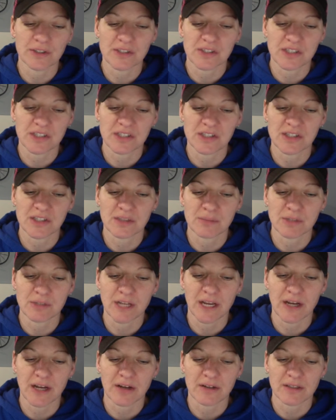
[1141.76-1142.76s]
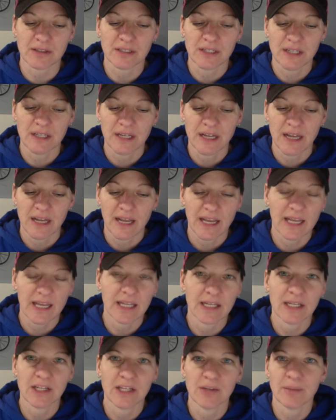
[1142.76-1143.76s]
system down
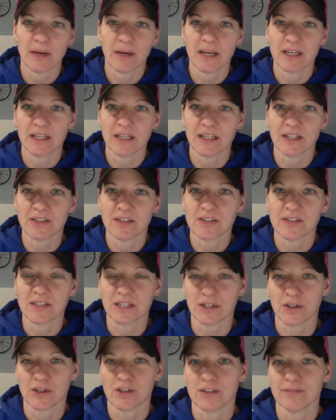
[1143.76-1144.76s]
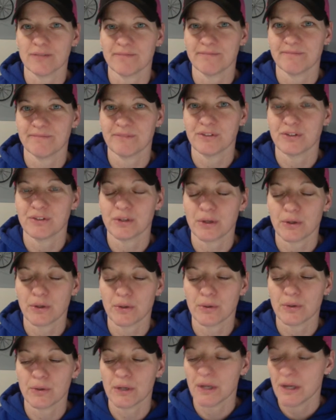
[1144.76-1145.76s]
and you might get sicker.
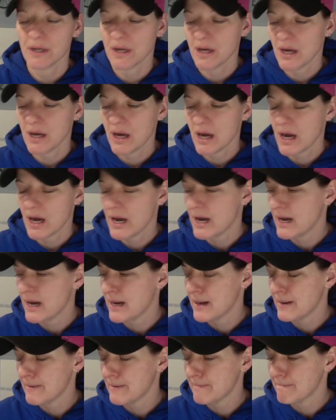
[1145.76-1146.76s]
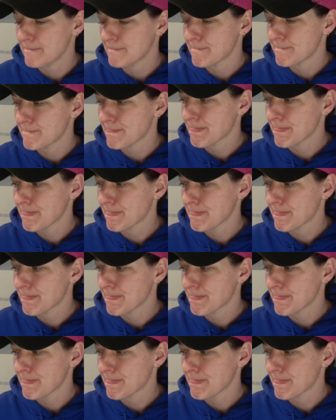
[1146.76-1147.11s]
So, Karen,